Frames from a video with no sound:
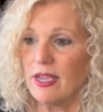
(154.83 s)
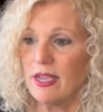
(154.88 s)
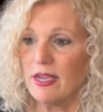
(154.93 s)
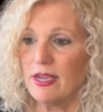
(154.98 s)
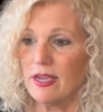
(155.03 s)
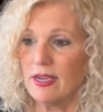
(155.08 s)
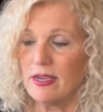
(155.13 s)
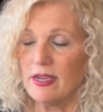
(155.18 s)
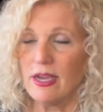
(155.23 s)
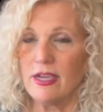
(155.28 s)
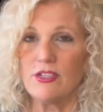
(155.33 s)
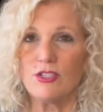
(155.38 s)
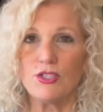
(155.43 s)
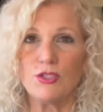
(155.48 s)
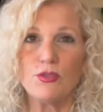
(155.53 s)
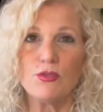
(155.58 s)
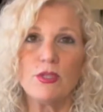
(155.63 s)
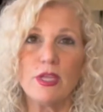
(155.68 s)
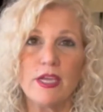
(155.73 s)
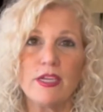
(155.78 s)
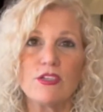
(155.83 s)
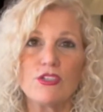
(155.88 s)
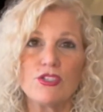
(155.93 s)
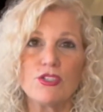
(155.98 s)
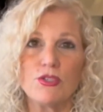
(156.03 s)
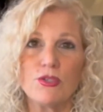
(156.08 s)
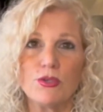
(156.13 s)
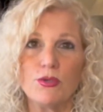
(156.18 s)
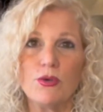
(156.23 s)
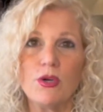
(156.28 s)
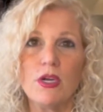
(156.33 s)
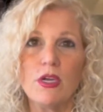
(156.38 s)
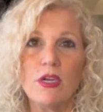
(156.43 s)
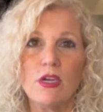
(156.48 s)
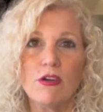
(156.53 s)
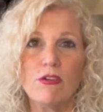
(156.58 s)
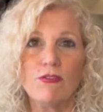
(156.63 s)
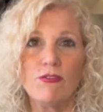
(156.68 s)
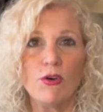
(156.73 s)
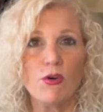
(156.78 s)
And I do like to
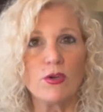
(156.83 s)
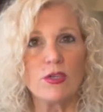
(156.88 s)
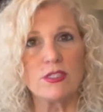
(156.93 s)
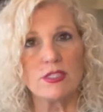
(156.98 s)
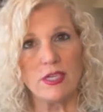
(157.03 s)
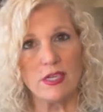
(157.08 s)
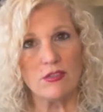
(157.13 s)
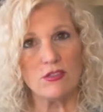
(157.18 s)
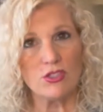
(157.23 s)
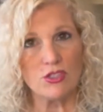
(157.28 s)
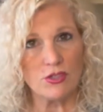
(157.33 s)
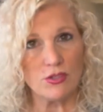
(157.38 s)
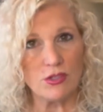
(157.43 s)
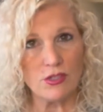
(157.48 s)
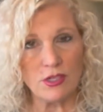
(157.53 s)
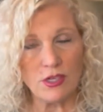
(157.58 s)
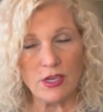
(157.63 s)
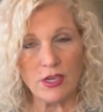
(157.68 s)
focus on certain